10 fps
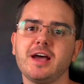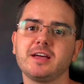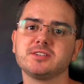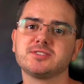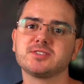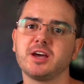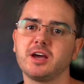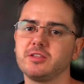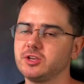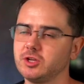and
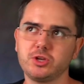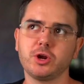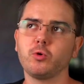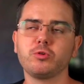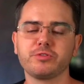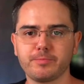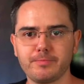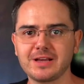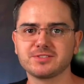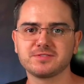uh, you know all the
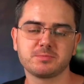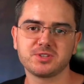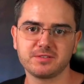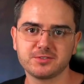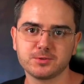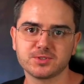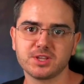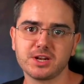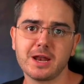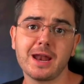massive subset of tools
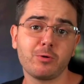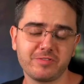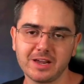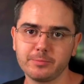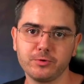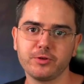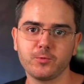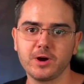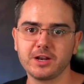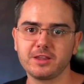that are now available that
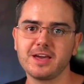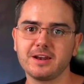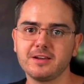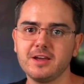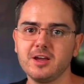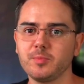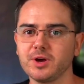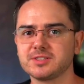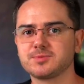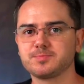weren't then.
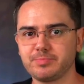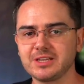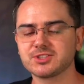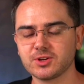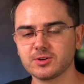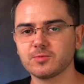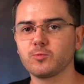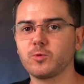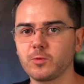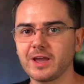But based on
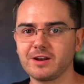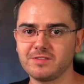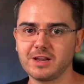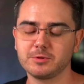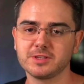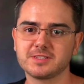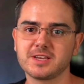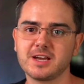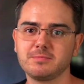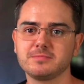what we had available at the
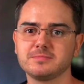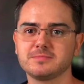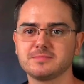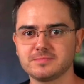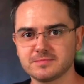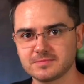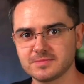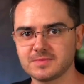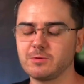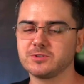time,
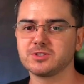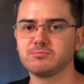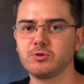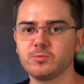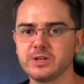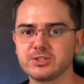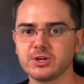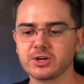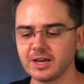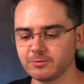that was the route we
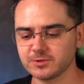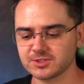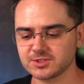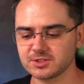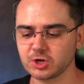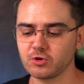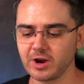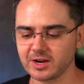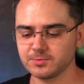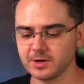took, and it was the
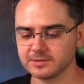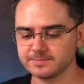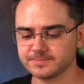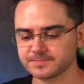correct one.